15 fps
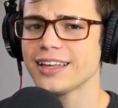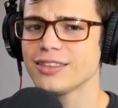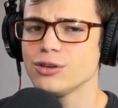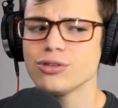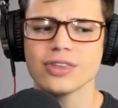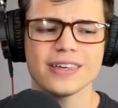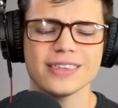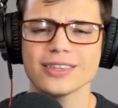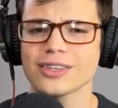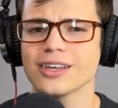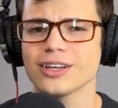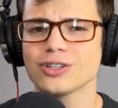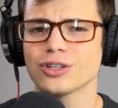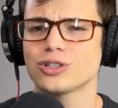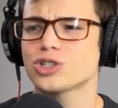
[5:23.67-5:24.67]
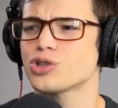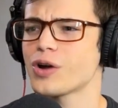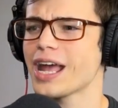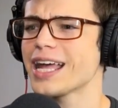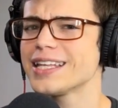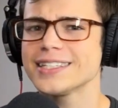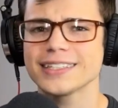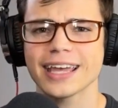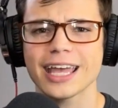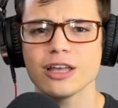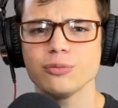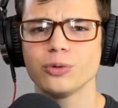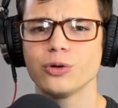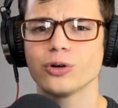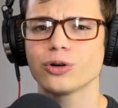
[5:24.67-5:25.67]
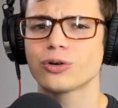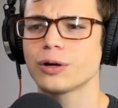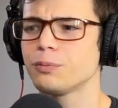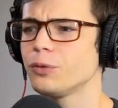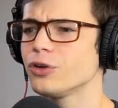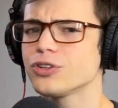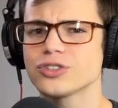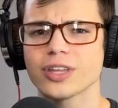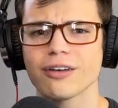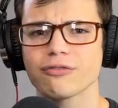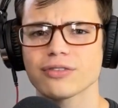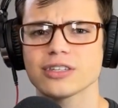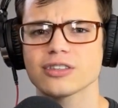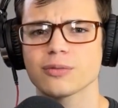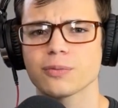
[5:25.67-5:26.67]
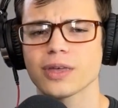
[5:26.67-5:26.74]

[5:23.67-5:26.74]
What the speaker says: You think that the trans-able cripple stuff is the...